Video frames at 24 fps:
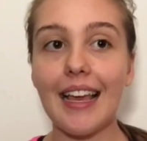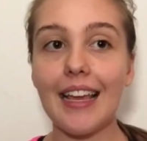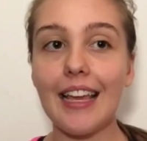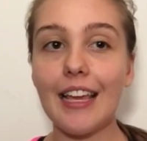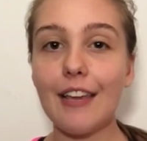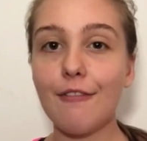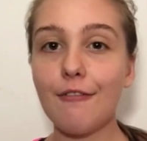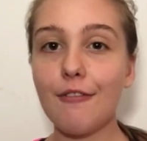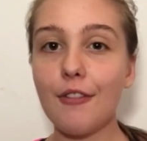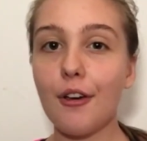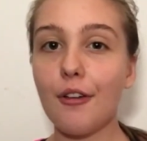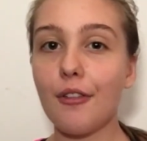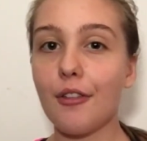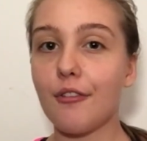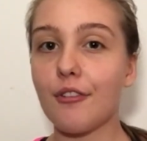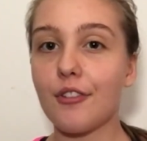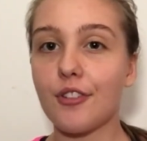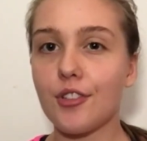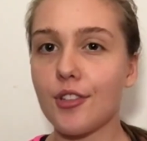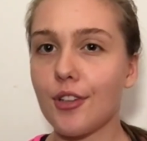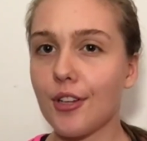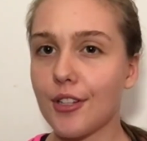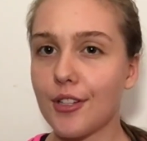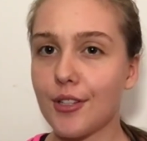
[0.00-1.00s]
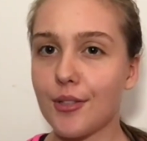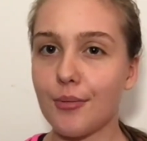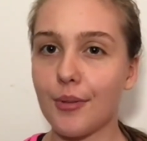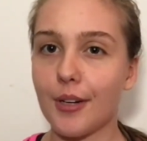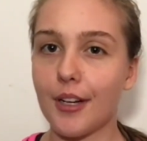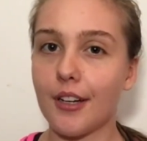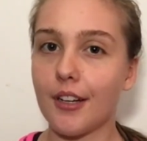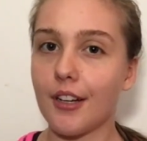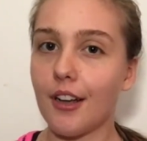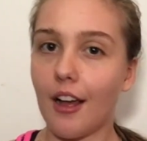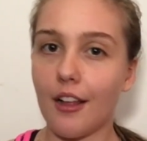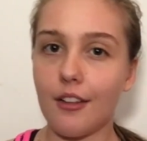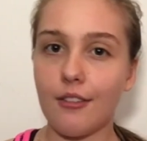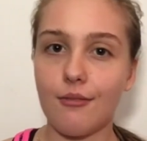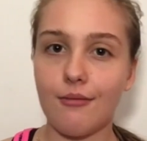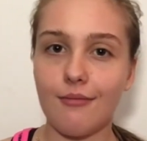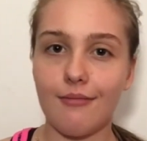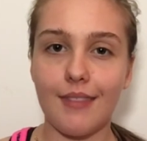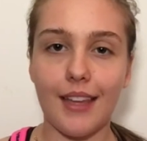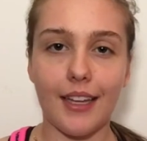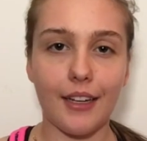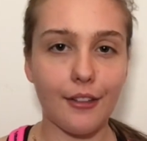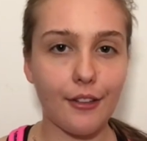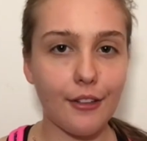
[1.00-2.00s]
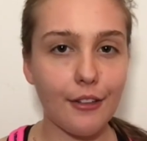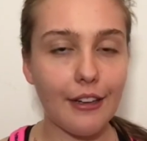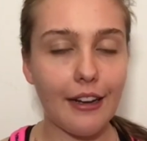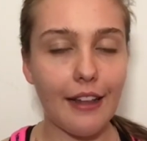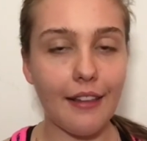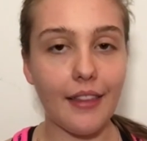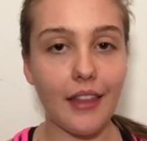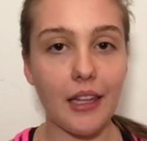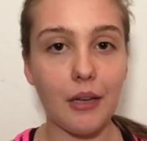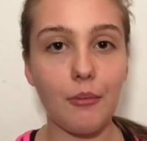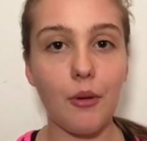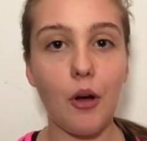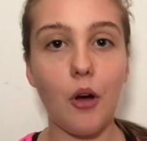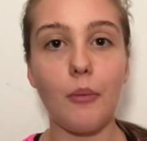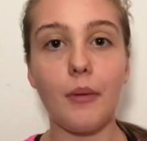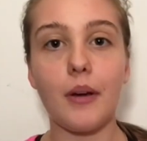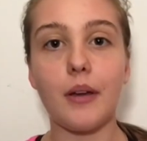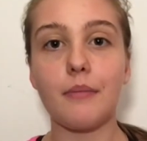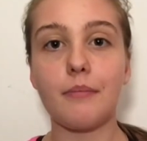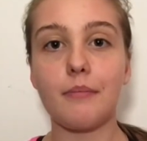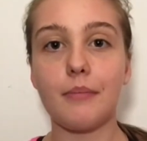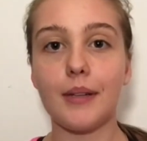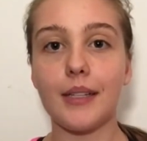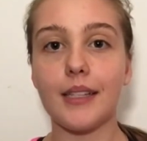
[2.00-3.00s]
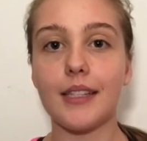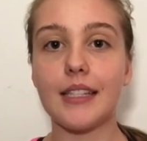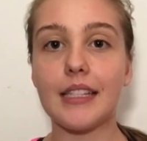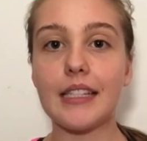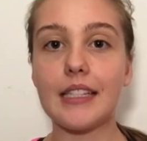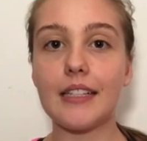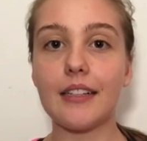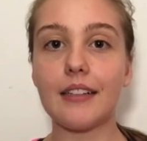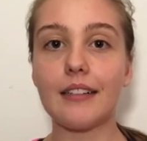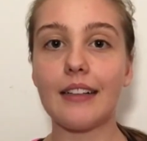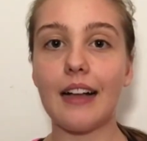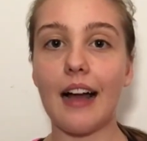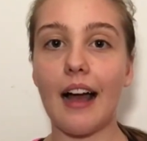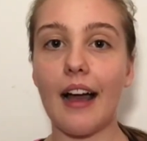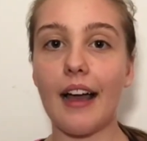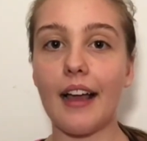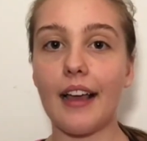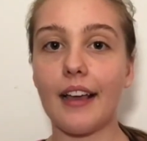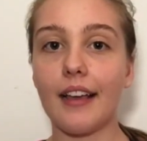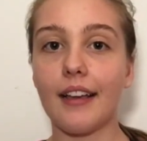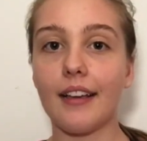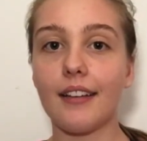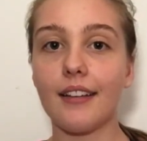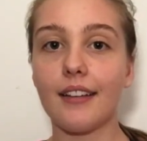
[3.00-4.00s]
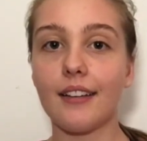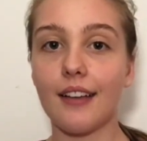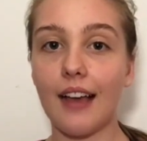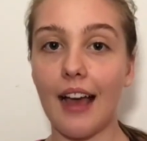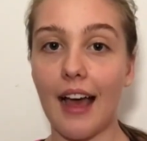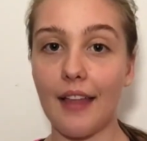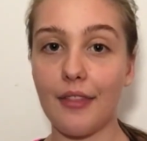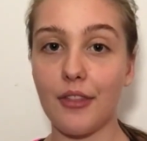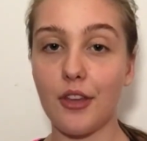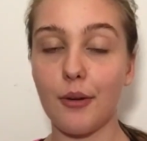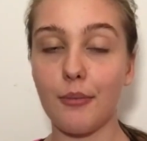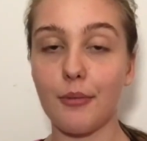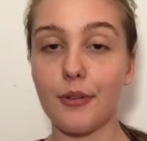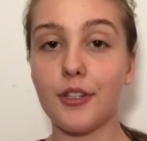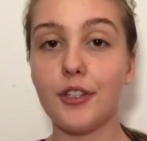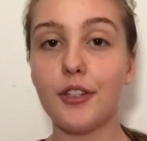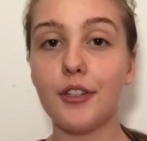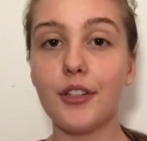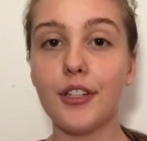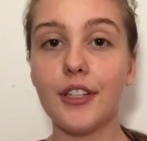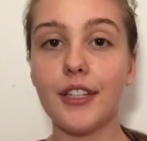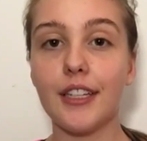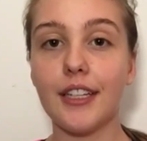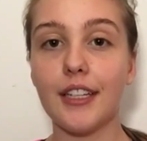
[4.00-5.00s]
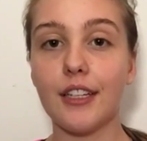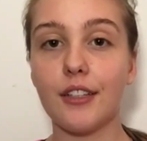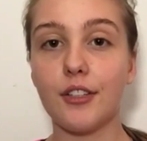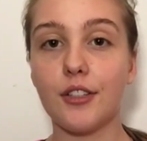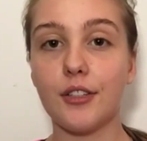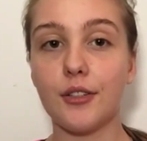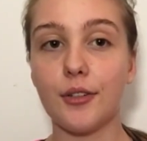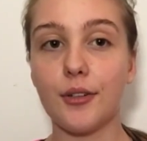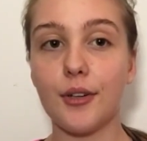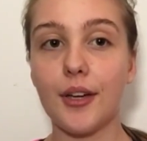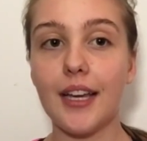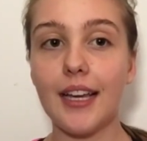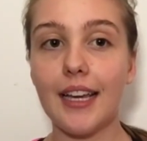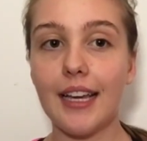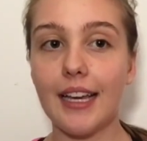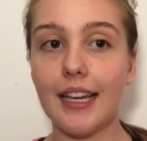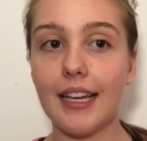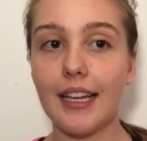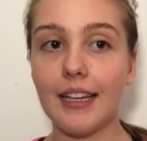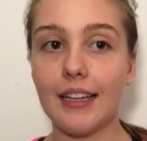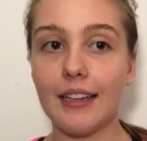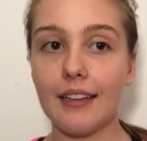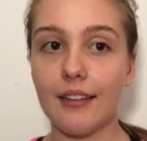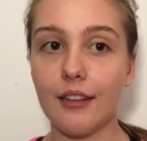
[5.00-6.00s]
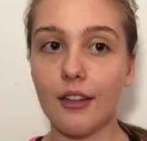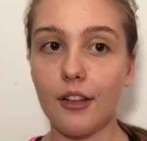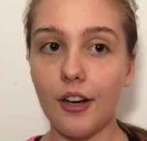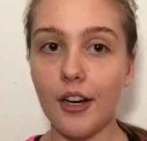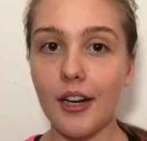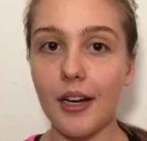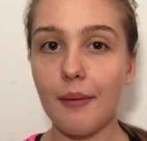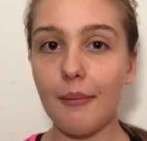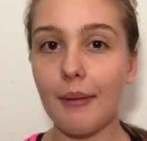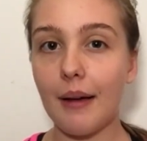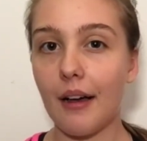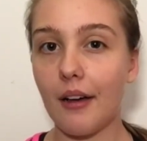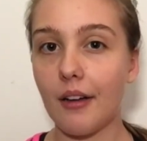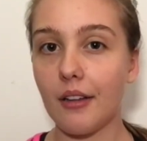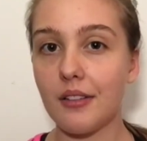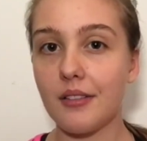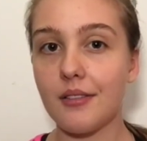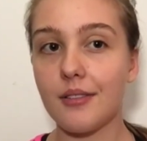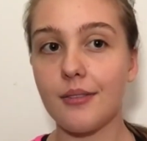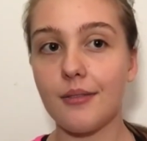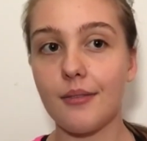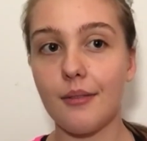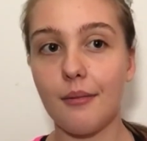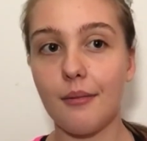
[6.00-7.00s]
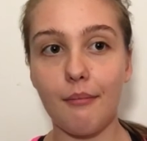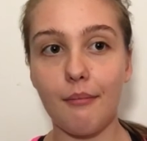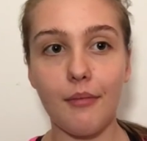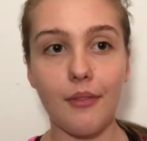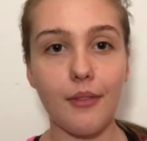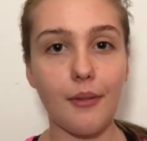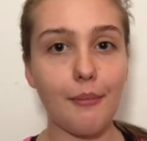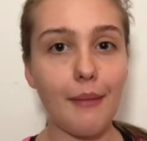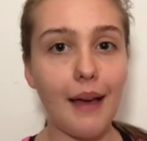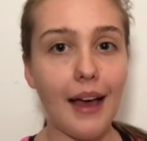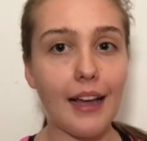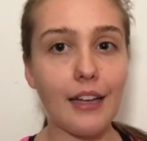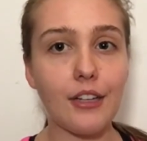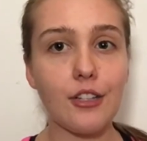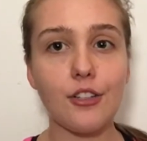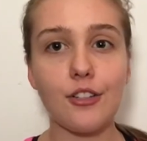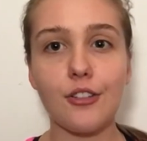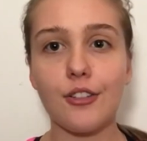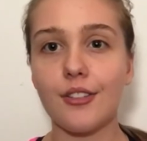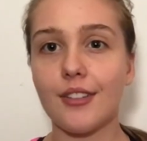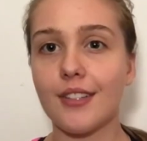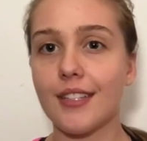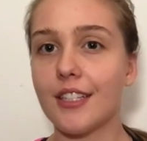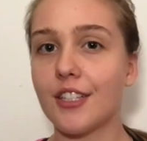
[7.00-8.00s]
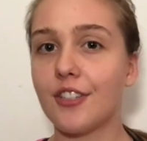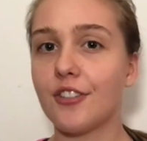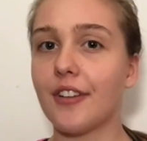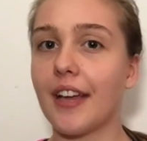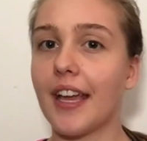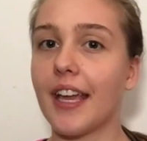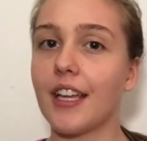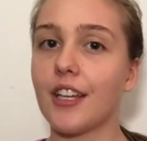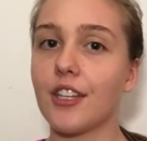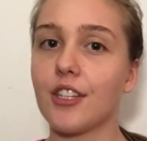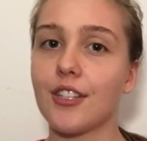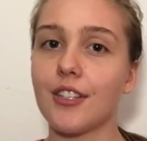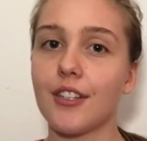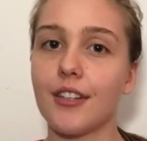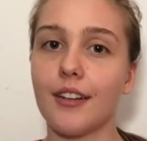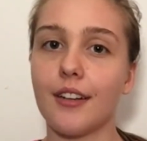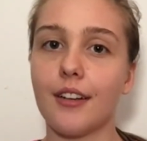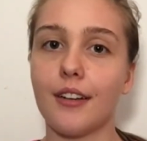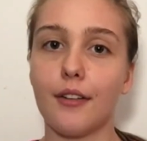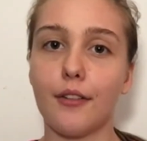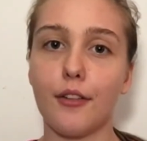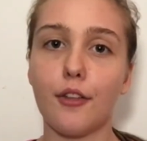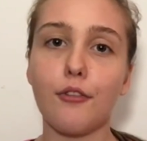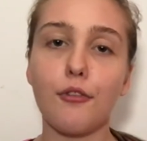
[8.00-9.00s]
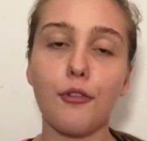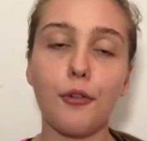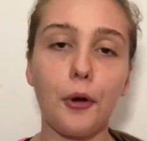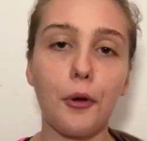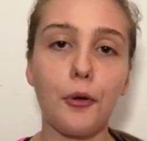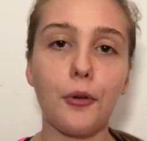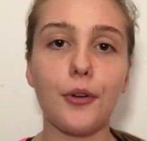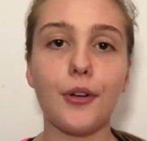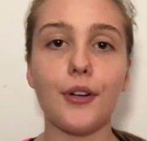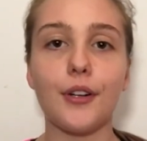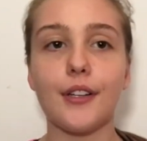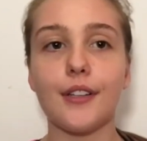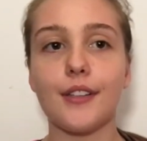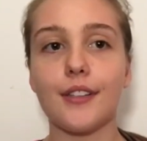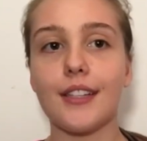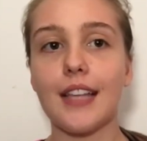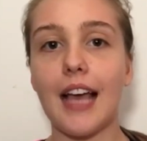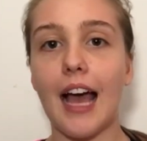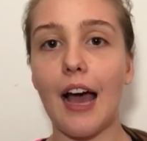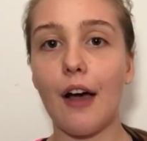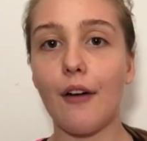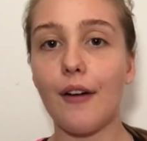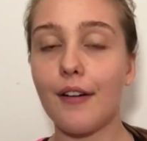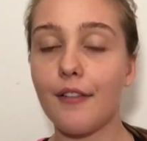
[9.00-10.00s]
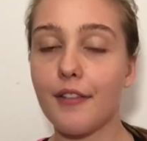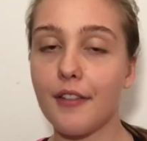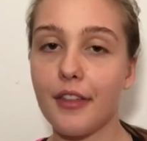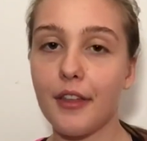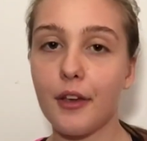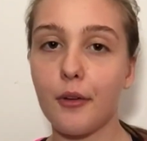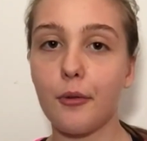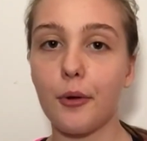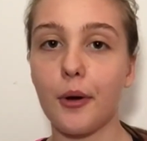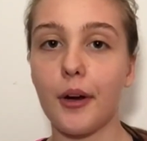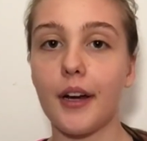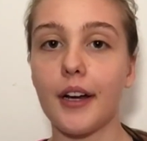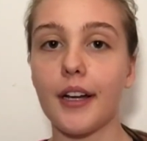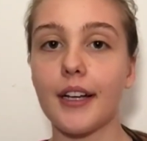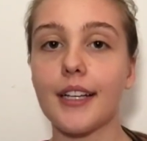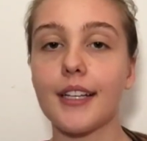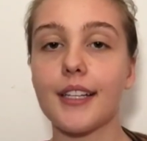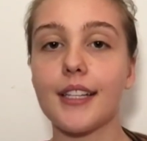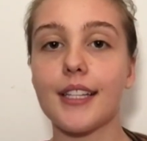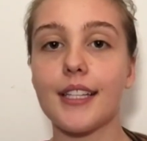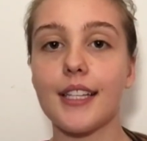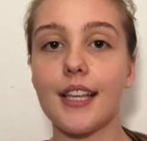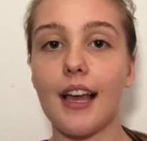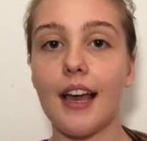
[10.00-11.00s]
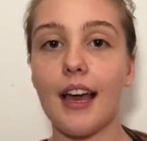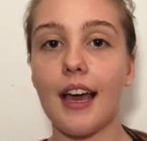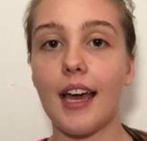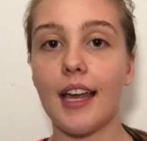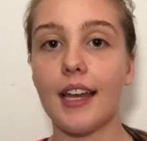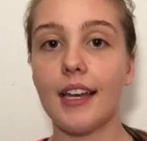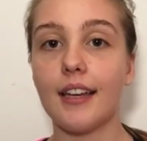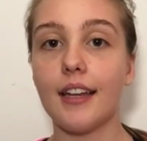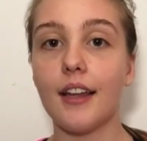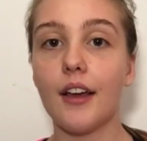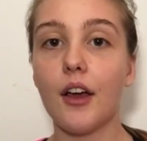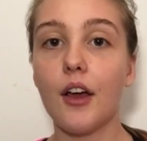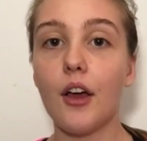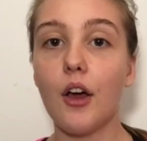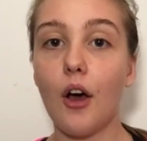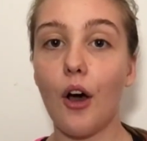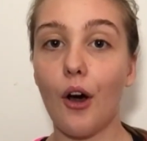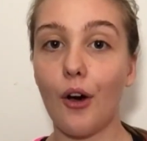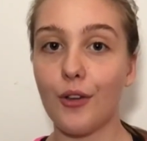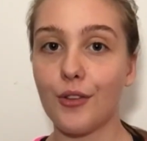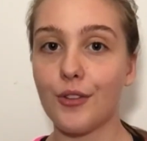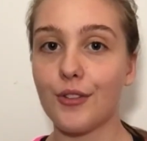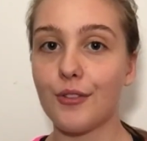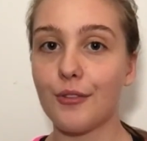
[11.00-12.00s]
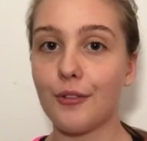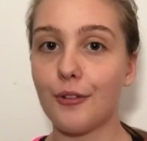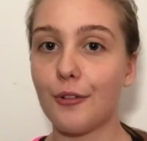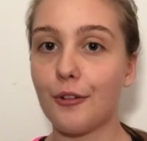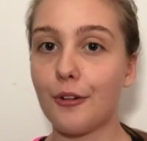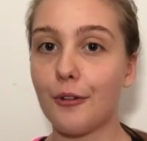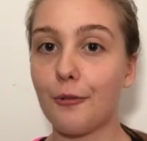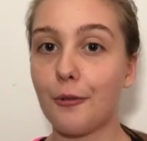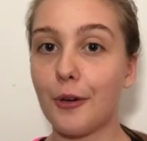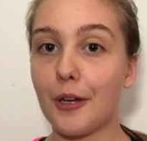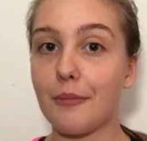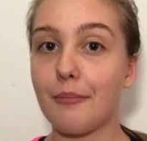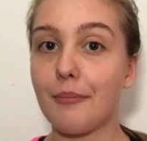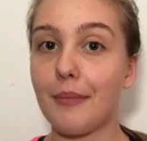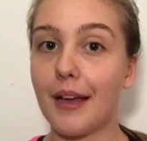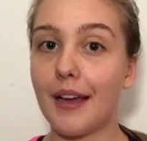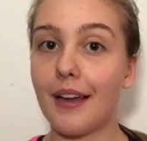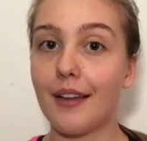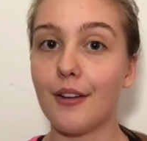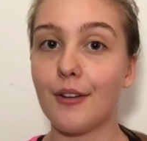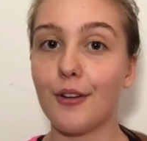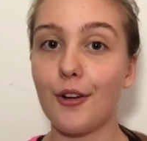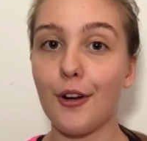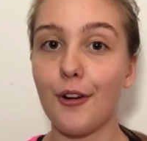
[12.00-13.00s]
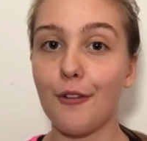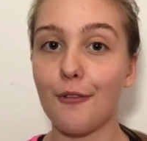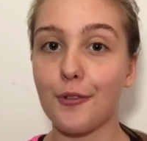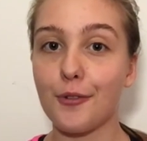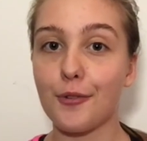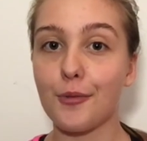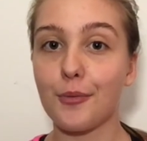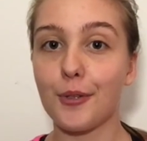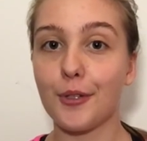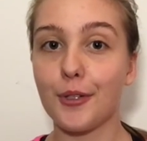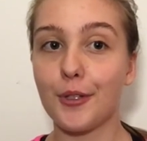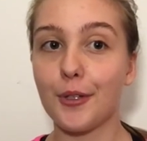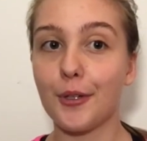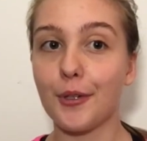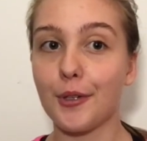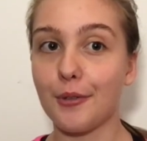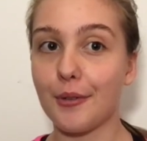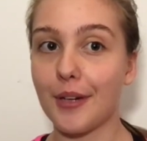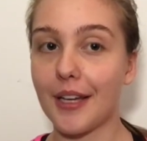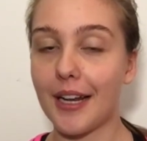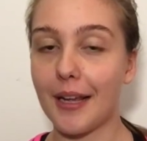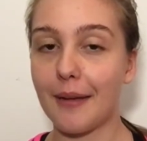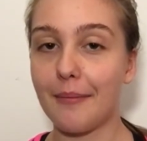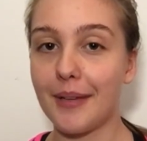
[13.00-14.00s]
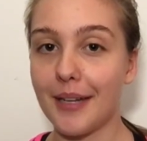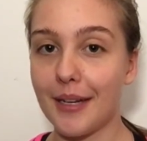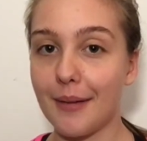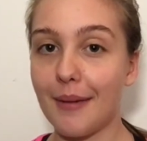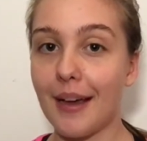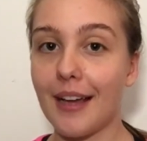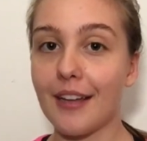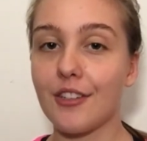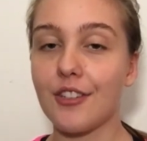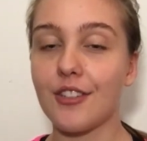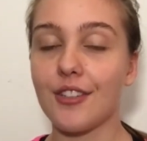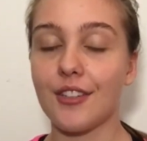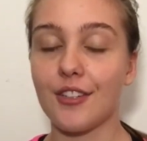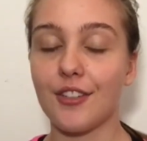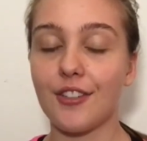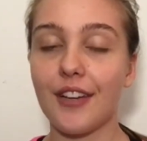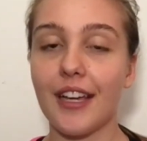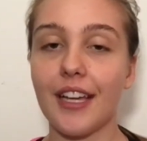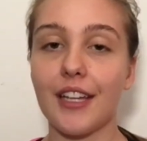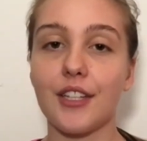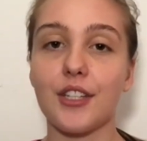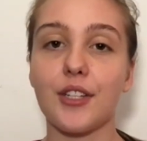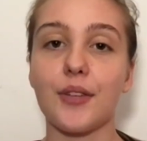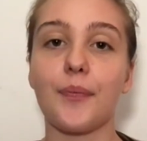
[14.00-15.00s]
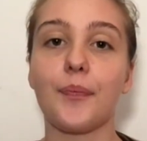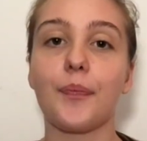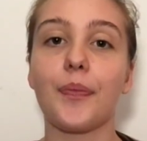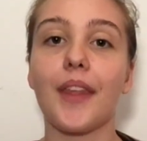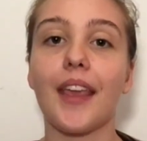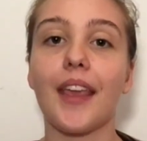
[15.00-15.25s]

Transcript: even though the results were not that good at that moment, but still I had the opportunity to learn about the match situation, the rules, how everything works, and also what my nerves would do when I'm in a match situation,